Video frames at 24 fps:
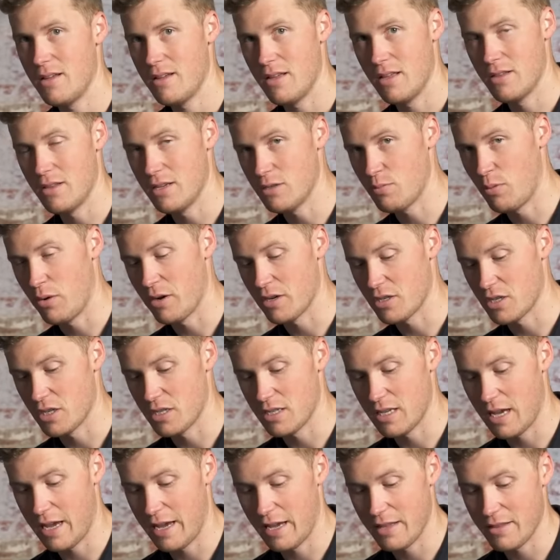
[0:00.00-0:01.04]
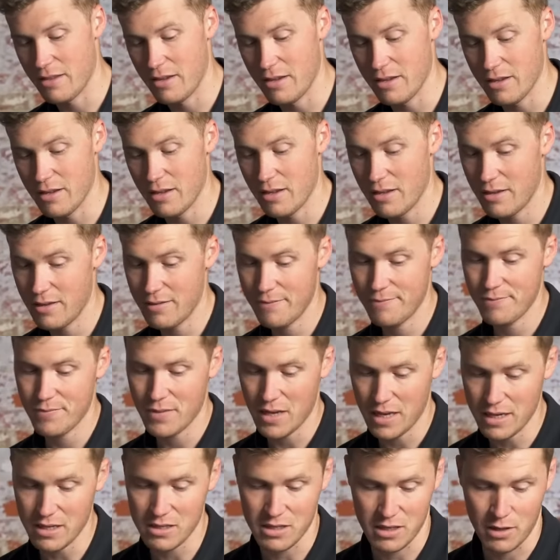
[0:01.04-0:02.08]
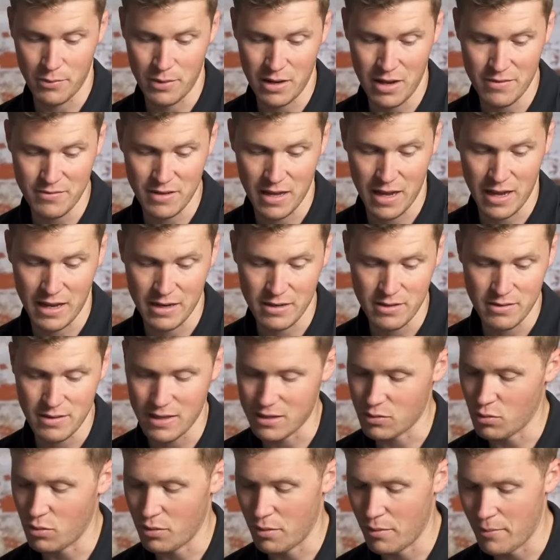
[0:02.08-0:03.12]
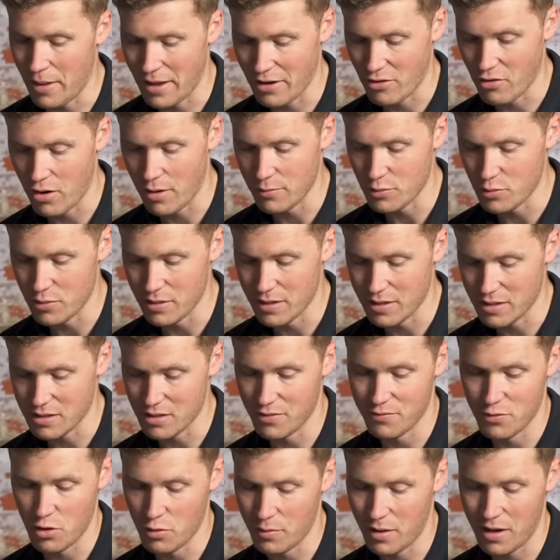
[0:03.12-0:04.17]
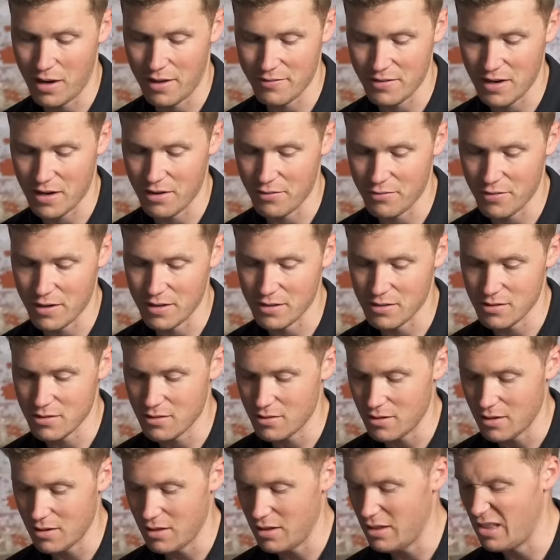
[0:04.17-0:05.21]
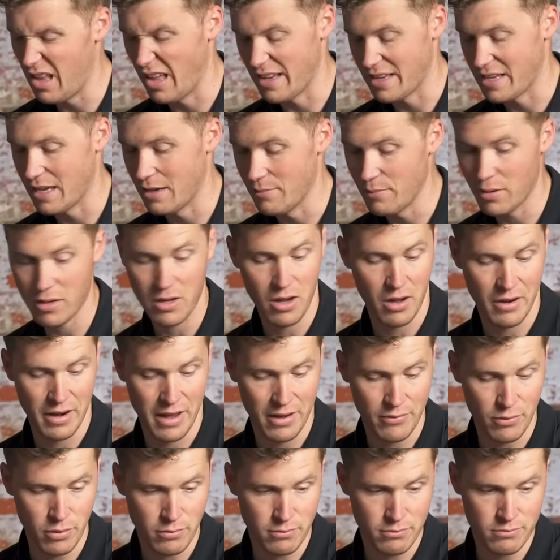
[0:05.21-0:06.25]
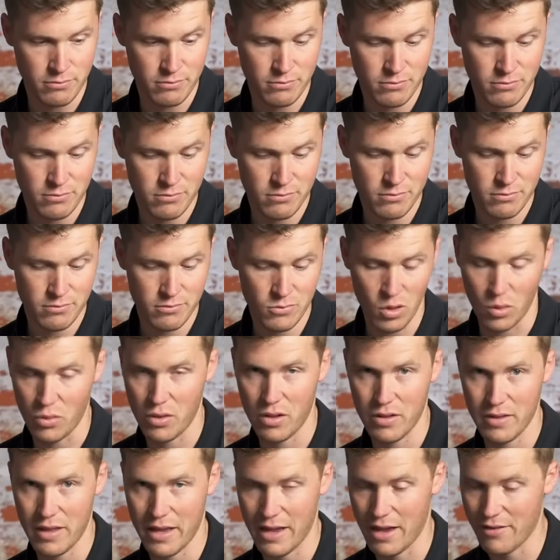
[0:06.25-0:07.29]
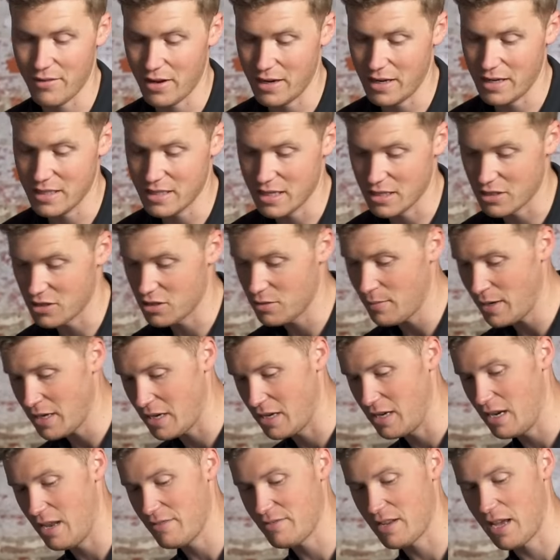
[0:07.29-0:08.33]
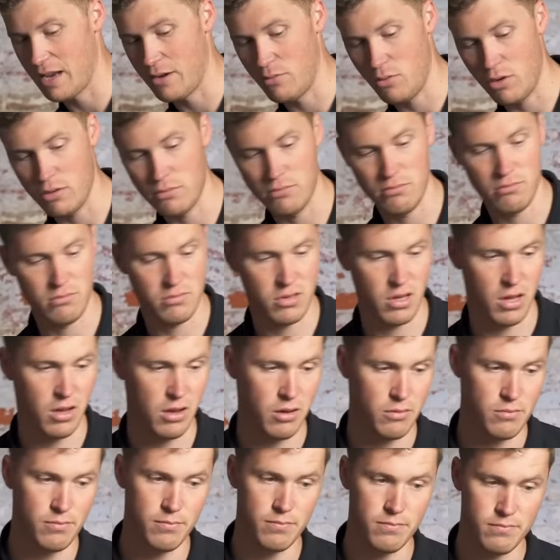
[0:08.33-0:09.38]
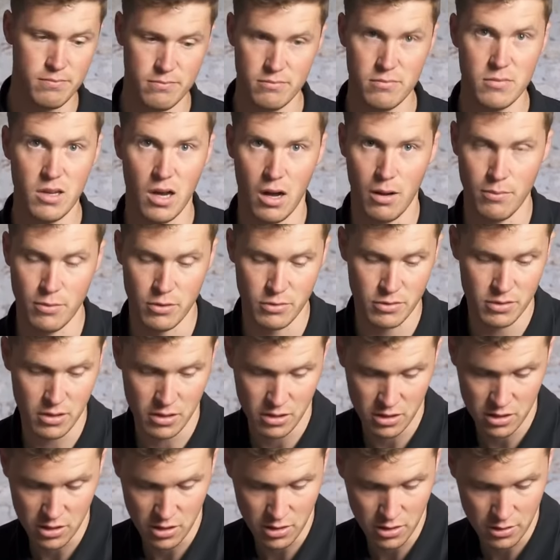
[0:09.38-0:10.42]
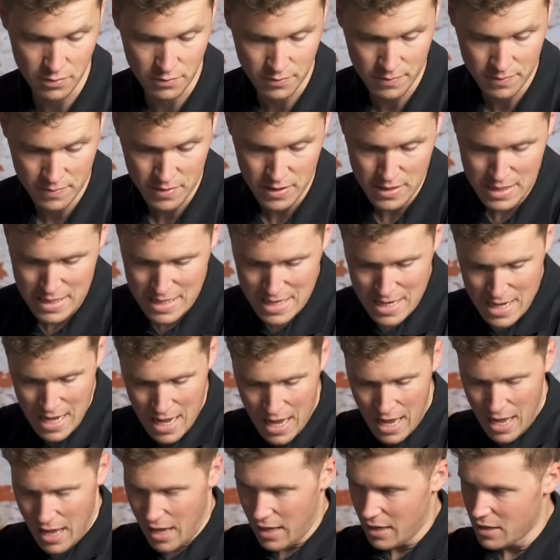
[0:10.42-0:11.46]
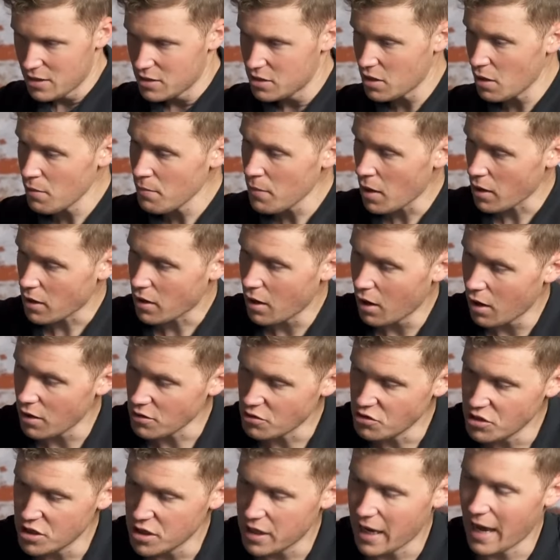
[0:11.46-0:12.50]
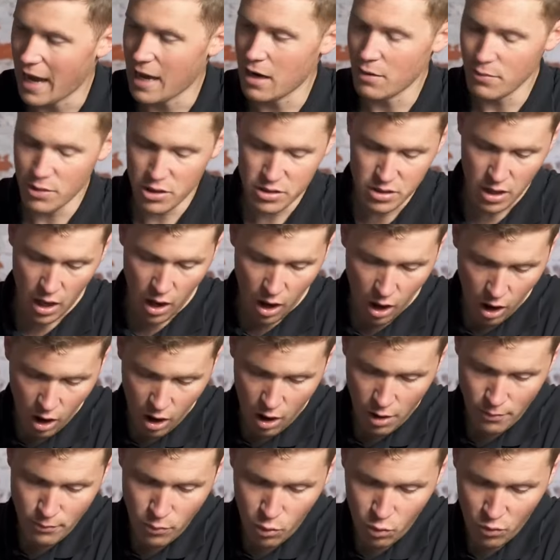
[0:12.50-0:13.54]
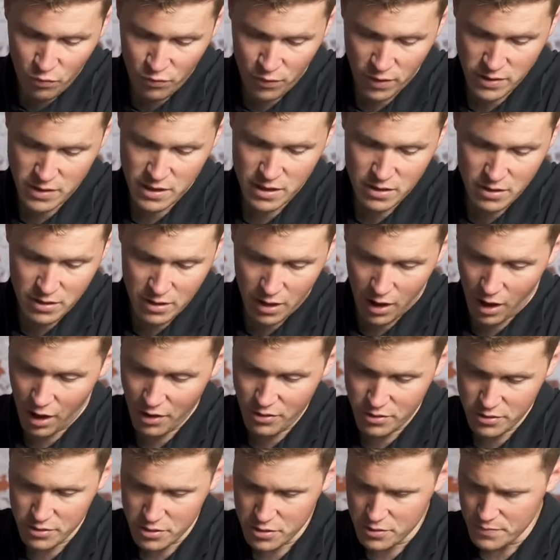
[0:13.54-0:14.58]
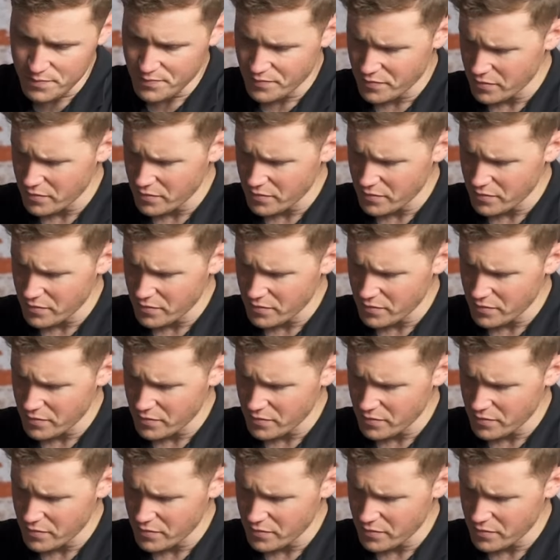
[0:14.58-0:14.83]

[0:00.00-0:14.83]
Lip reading: At this point, I should say that it doesn't come in left hand. That's one of my main gripes with it, because a few of my left-handed friends like it, but can't have one. Not that they have any intentions of making a left-handed one, so Yahoo sucks to you. Some cartridge calibers are more fusky than others.